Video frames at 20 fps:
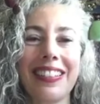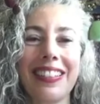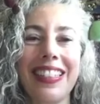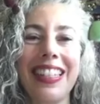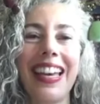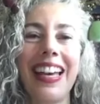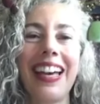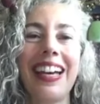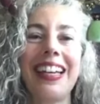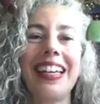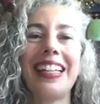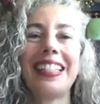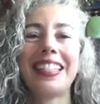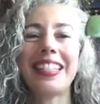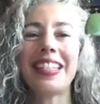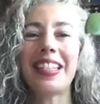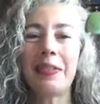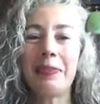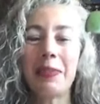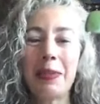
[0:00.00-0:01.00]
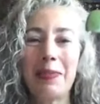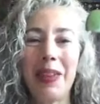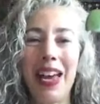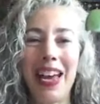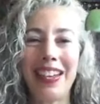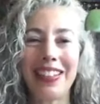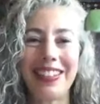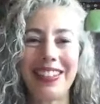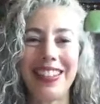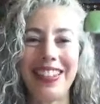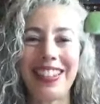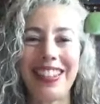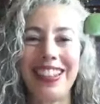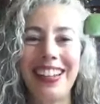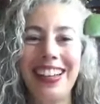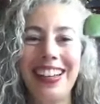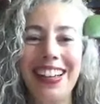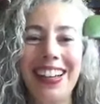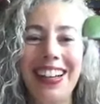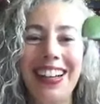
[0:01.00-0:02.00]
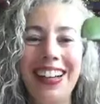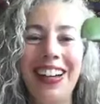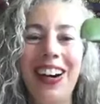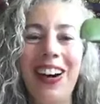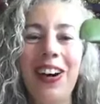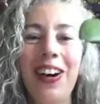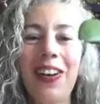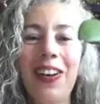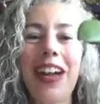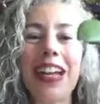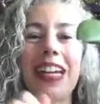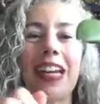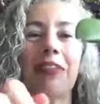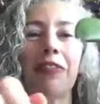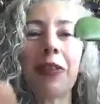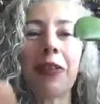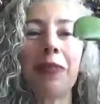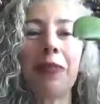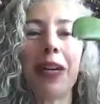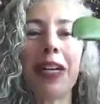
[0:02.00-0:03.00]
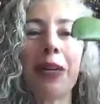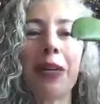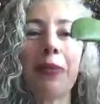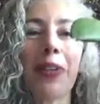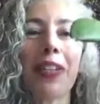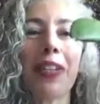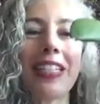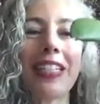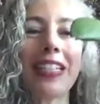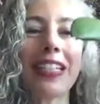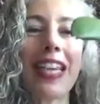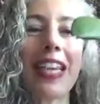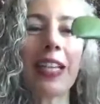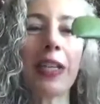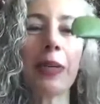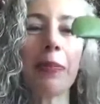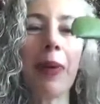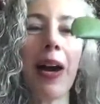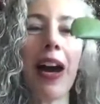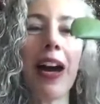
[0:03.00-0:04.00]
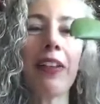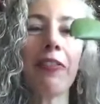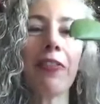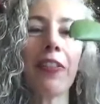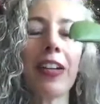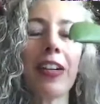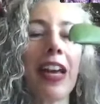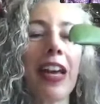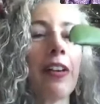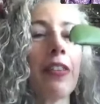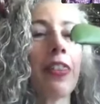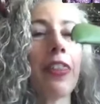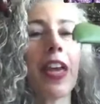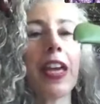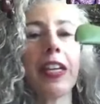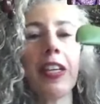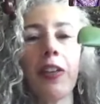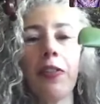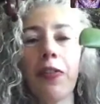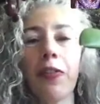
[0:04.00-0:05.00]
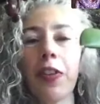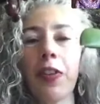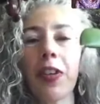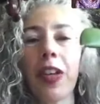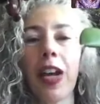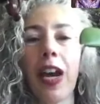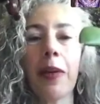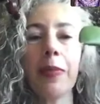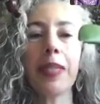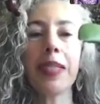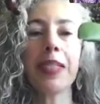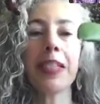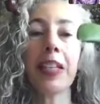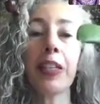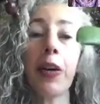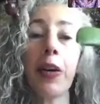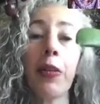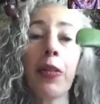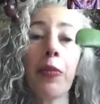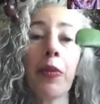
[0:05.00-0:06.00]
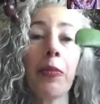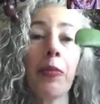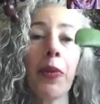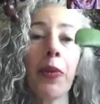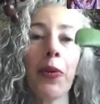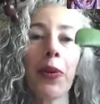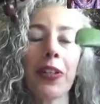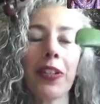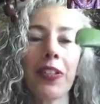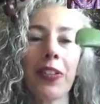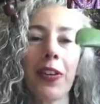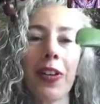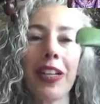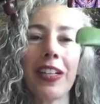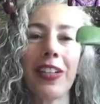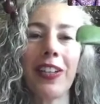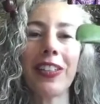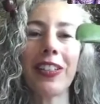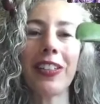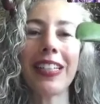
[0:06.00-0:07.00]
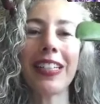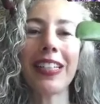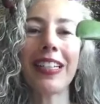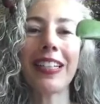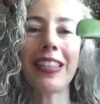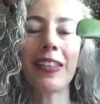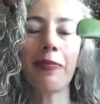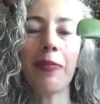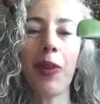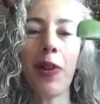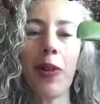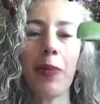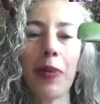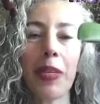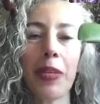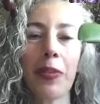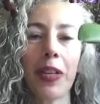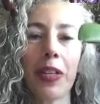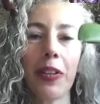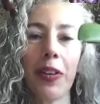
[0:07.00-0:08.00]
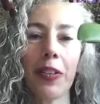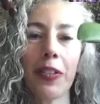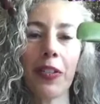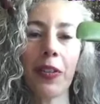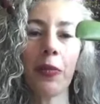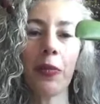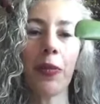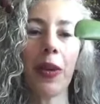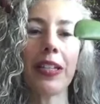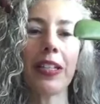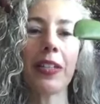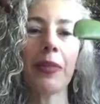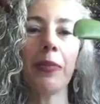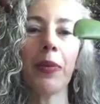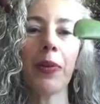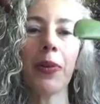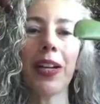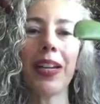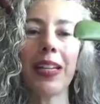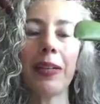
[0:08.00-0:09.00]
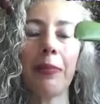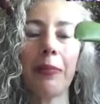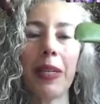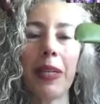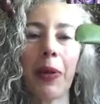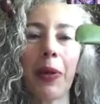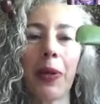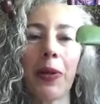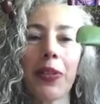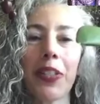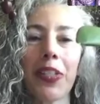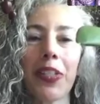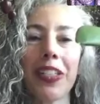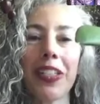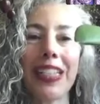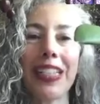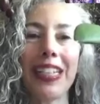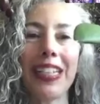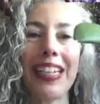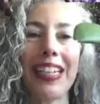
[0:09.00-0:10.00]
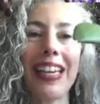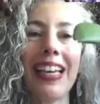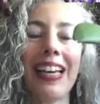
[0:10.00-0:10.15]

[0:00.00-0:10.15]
Yeah, it's going to be magic. All right, everybody, we're going to say goodbye for now. Thank you for your comments. I know there were more. Sorry I couldn't get to them all, but you can also write to Maura and me personally.